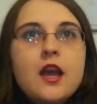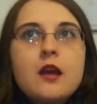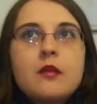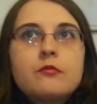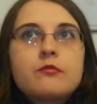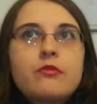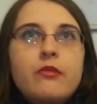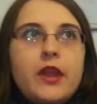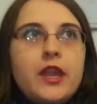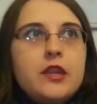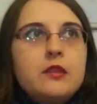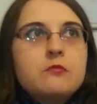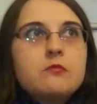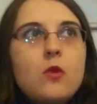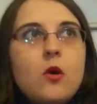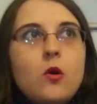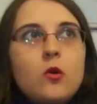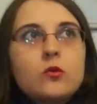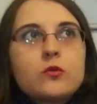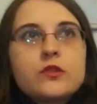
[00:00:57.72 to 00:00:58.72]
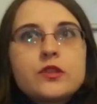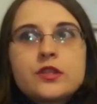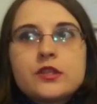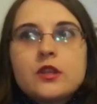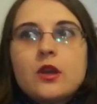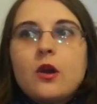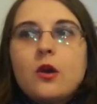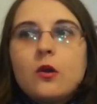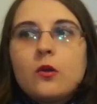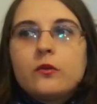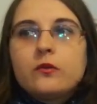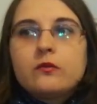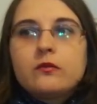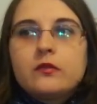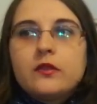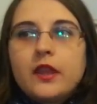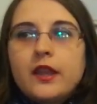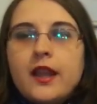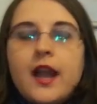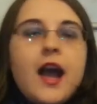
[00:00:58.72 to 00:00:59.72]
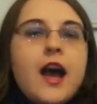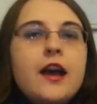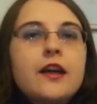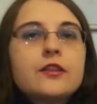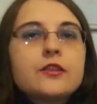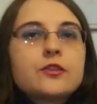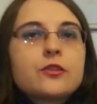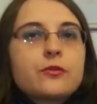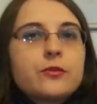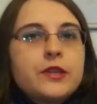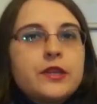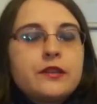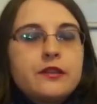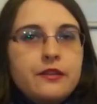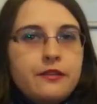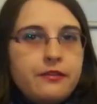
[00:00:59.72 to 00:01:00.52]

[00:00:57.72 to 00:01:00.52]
brain mode, so they can't really